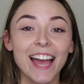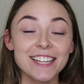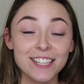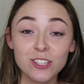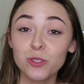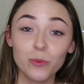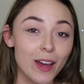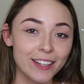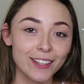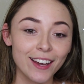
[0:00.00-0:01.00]
I did
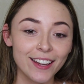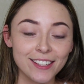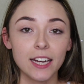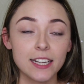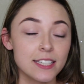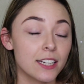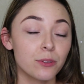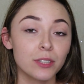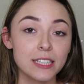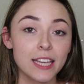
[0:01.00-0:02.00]
sweat a lot and I
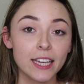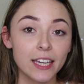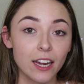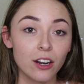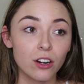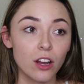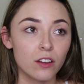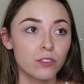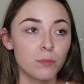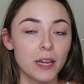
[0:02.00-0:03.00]
didn't really take care
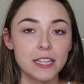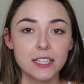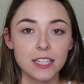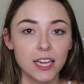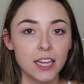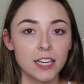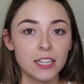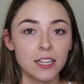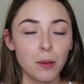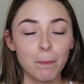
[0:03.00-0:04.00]
of my
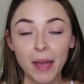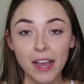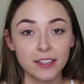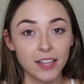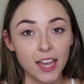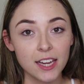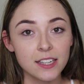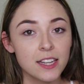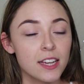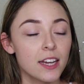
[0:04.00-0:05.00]
skin back
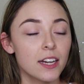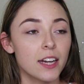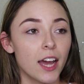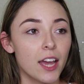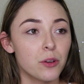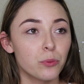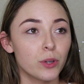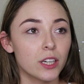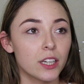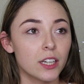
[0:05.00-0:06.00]
then. I
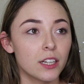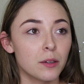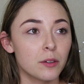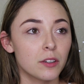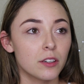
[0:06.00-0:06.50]
would